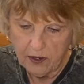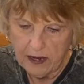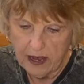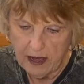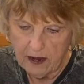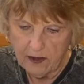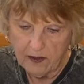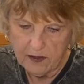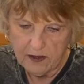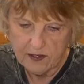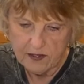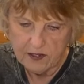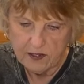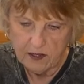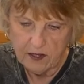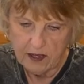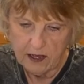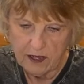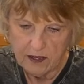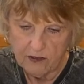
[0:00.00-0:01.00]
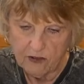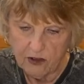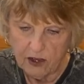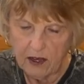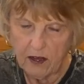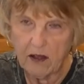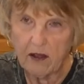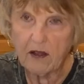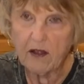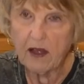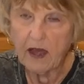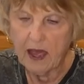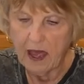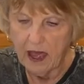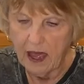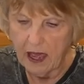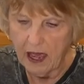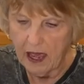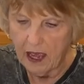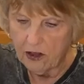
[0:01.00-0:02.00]
down in the silica gel
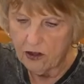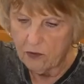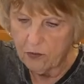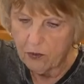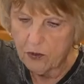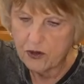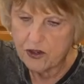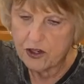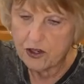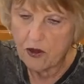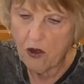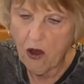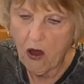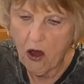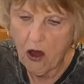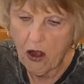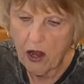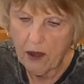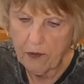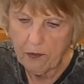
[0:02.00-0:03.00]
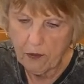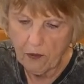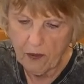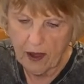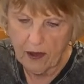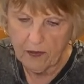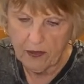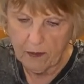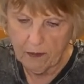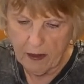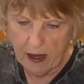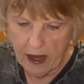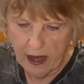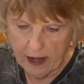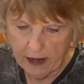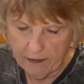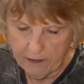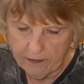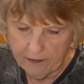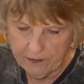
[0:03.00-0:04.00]
and you push it all up around the
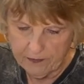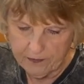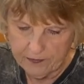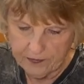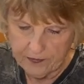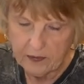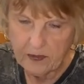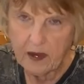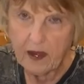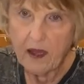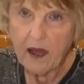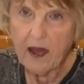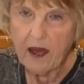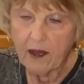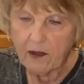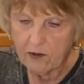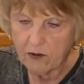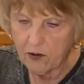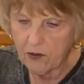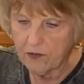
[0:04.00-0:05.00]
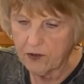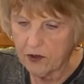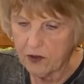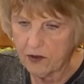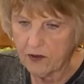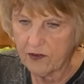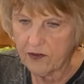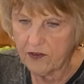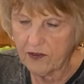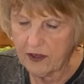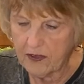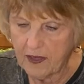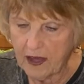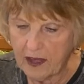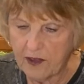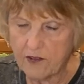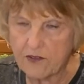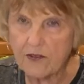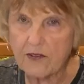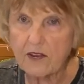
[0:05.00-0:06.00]
bottom. I don't know if you can see
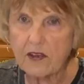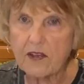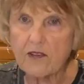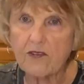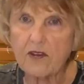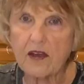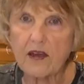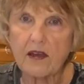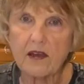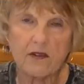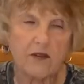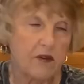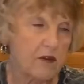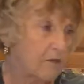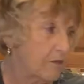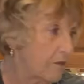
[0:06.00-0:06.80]
that, CJ, can you?